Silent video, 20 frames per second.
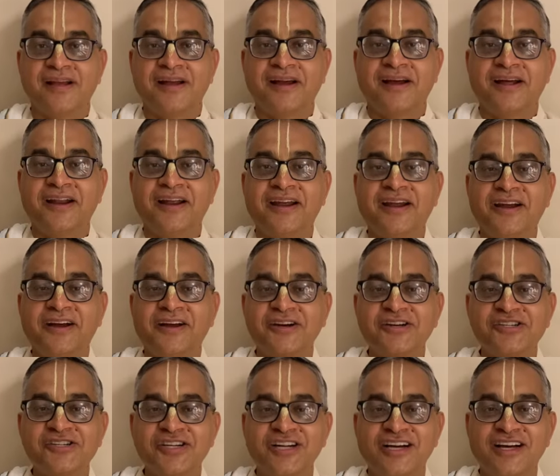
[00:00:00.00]
Hare
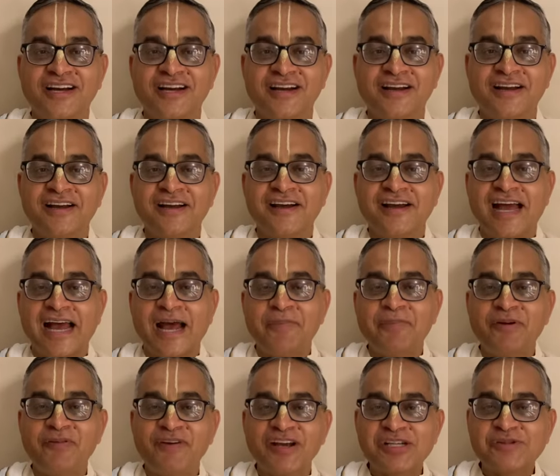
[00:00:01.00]
Krishna.
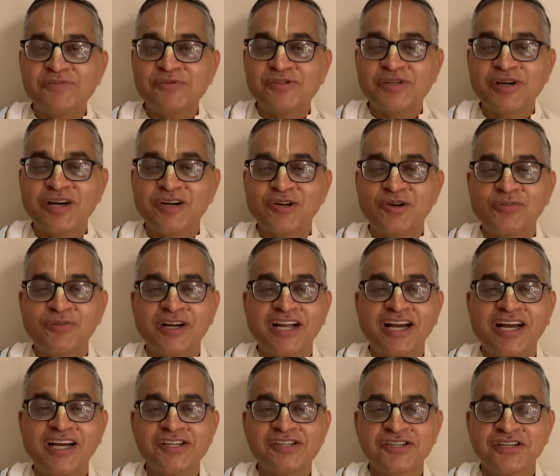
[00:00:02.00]
Happy Vyas Puja Guru
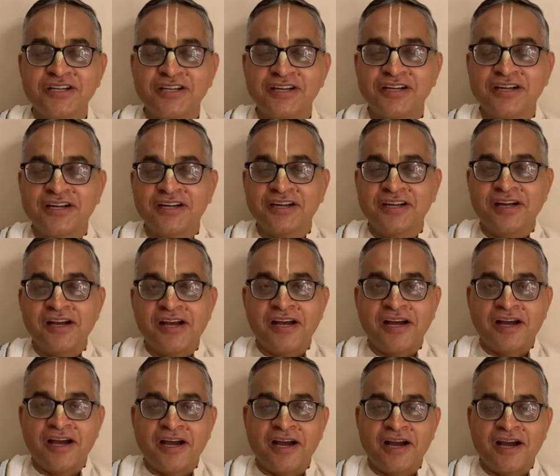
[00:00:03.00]
Maharaj.
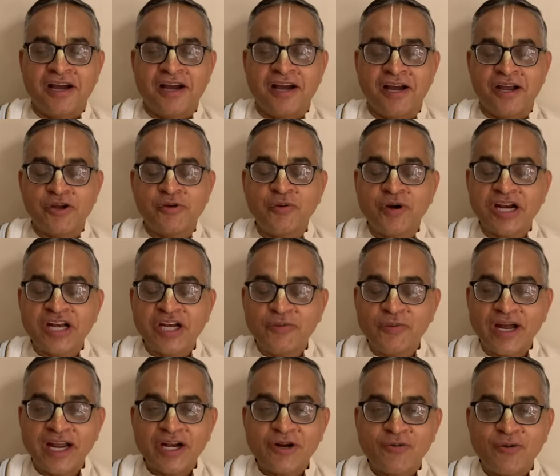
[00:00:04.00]
Uh, your
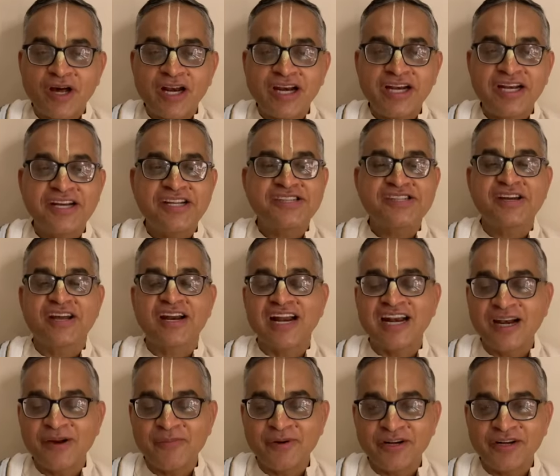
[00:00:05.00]
divine qualities are
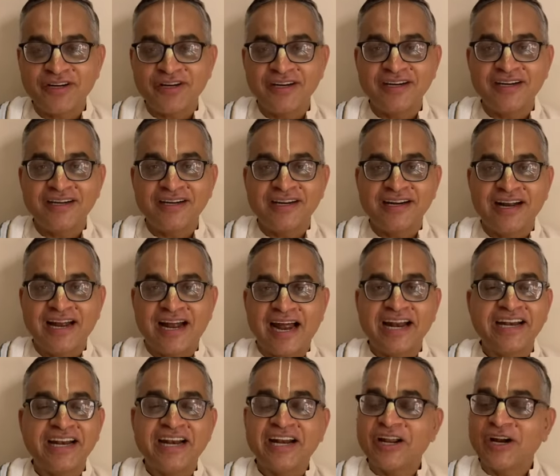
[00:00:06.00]
unlimited
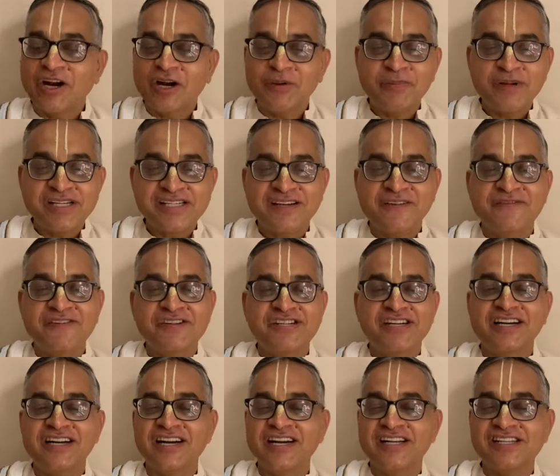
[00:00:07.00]
and it cannot be
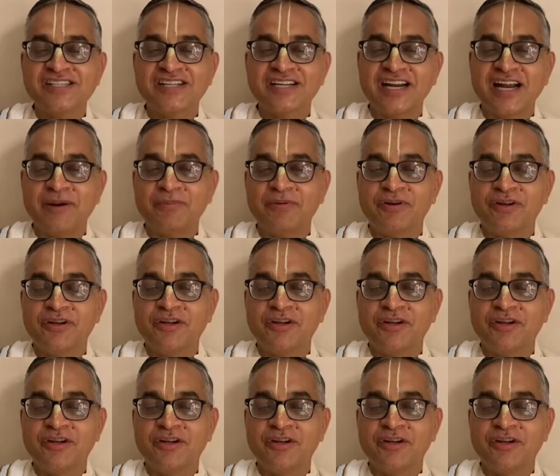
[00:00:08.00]
sufficiently described.